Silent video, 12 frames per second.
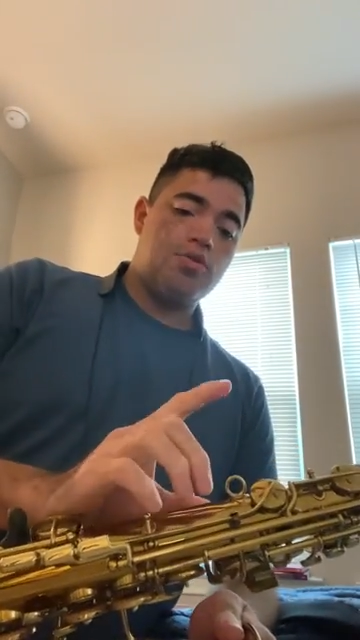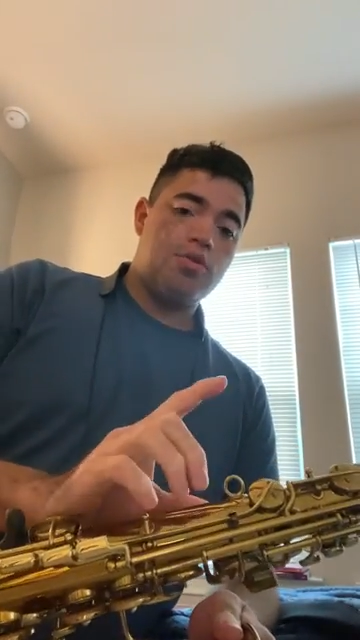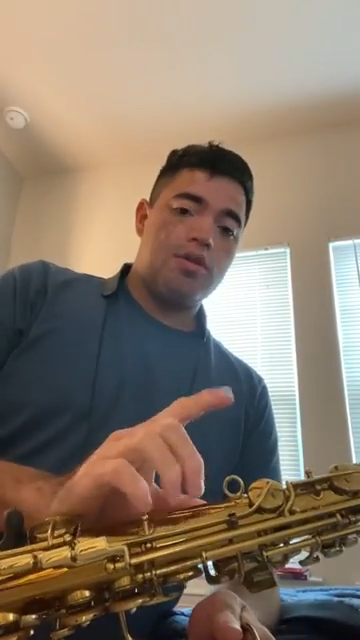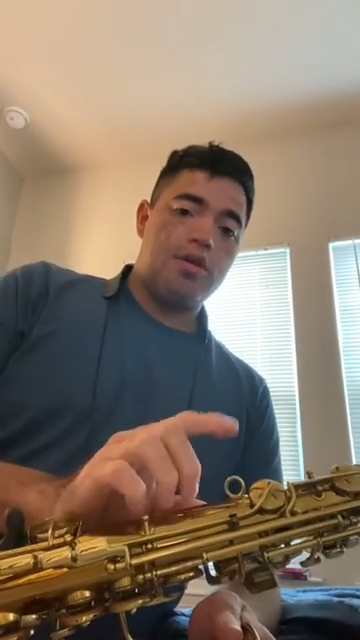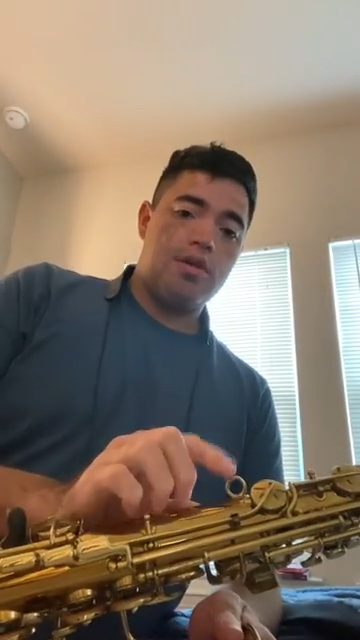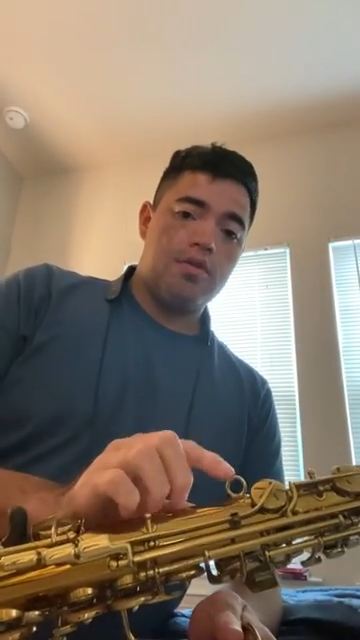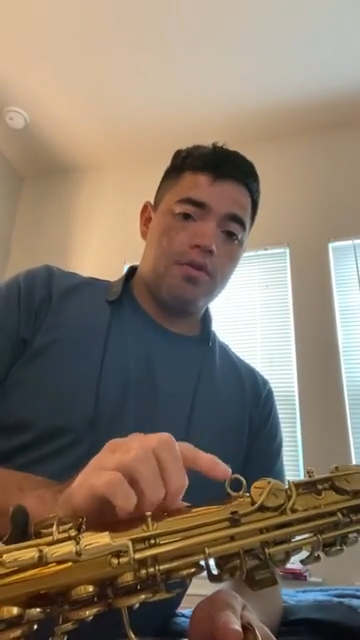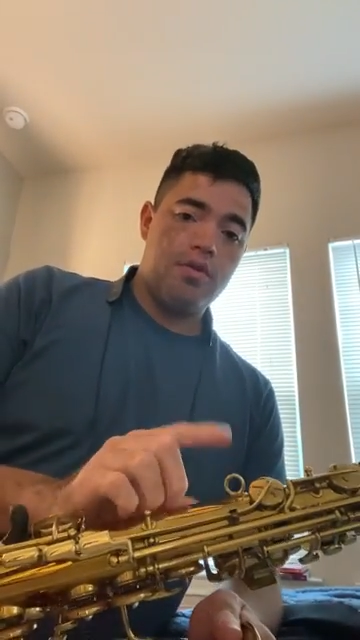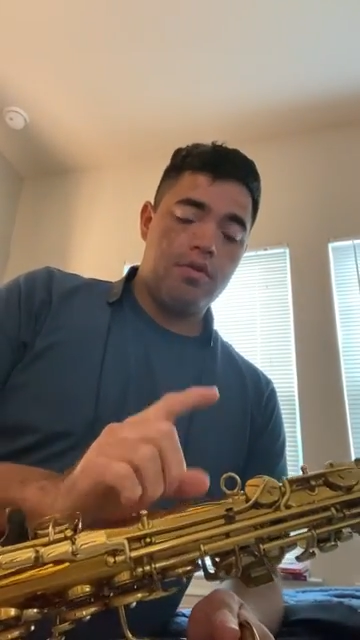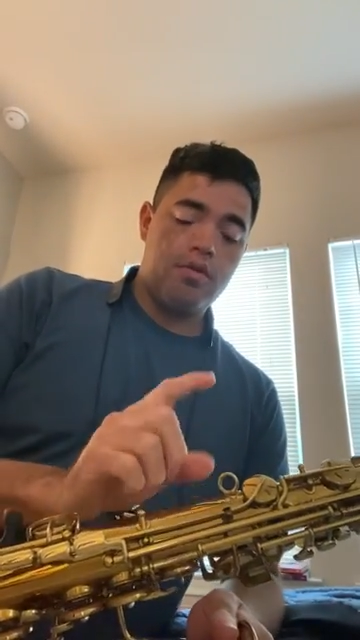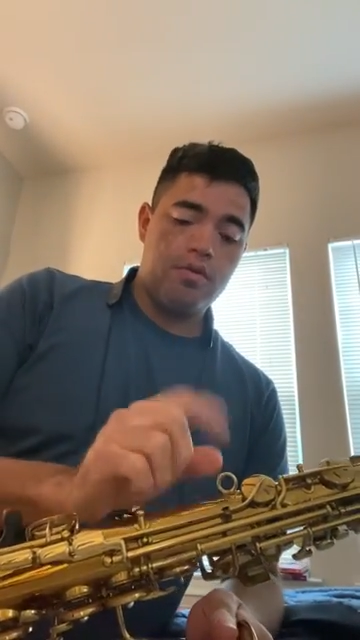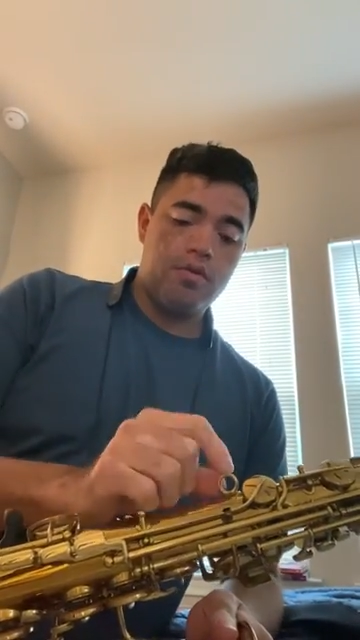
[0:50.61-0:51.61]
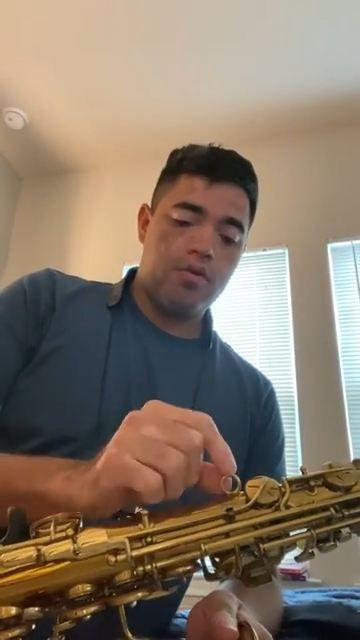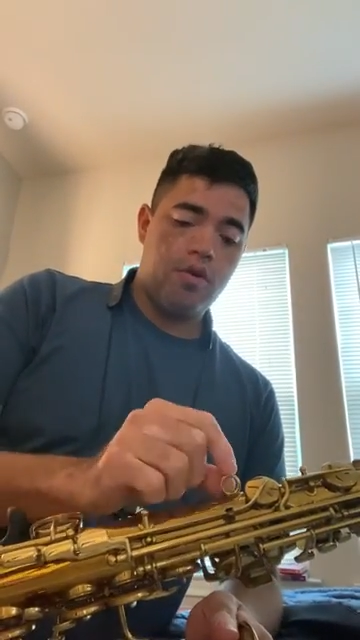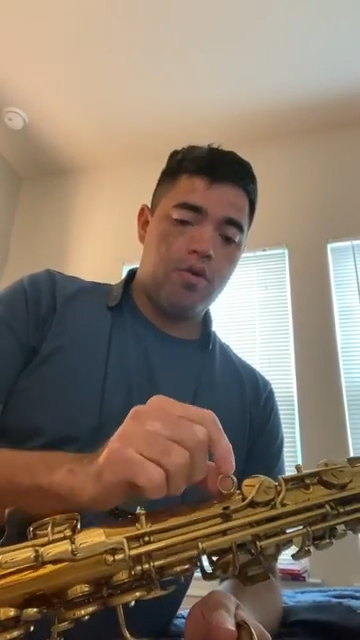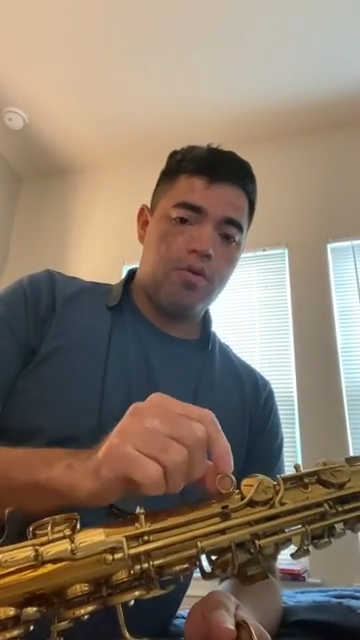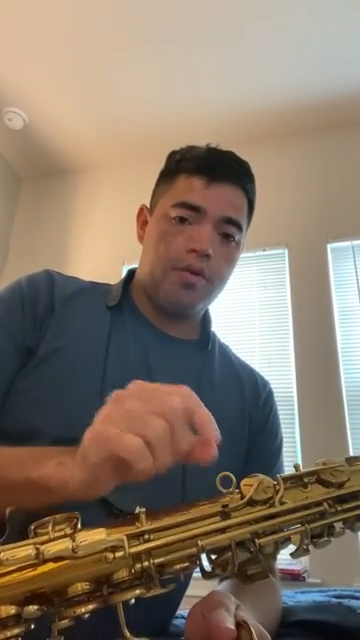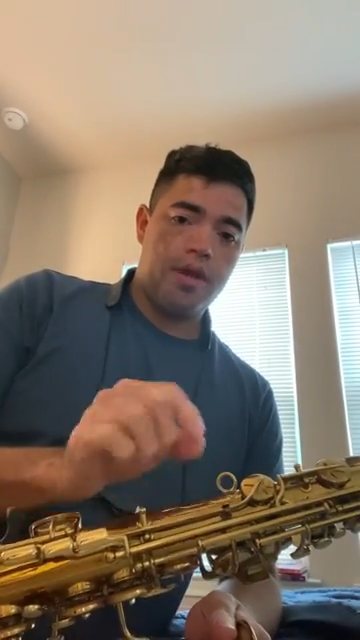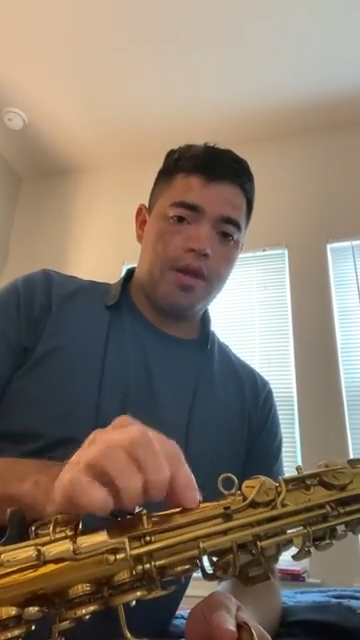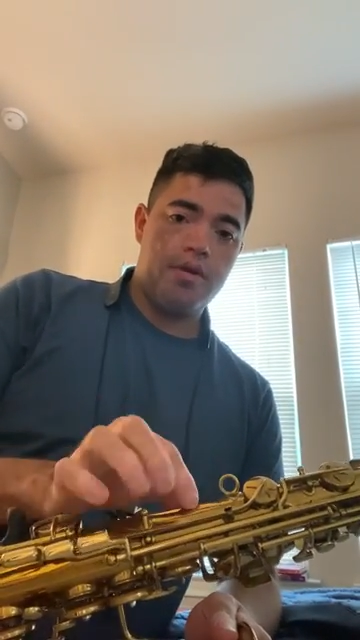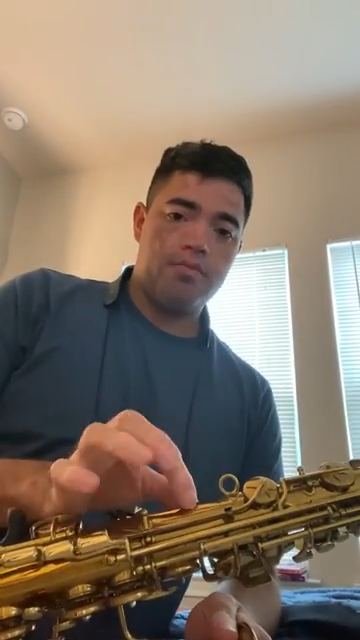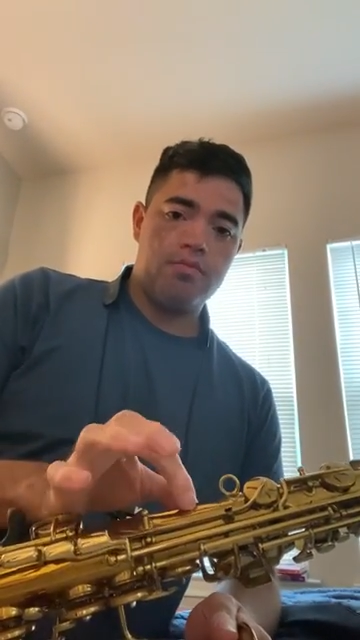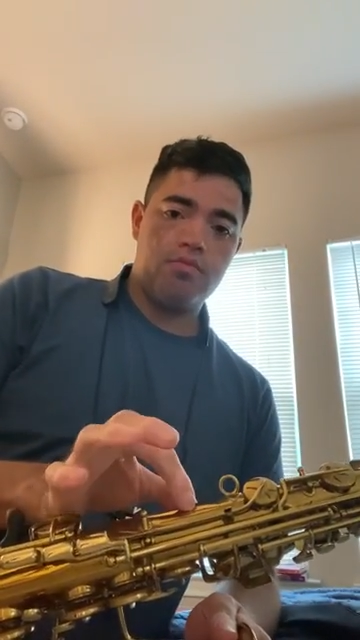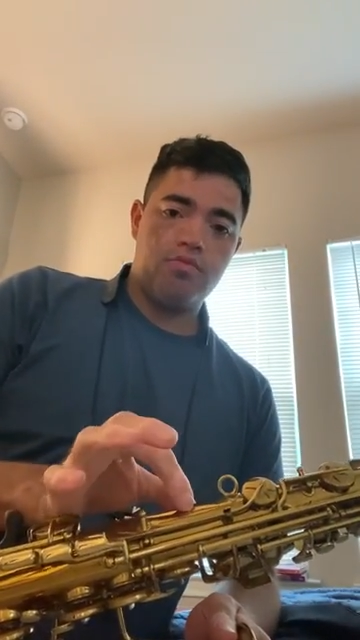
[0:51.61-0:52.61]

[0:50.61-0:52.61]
you can either go get it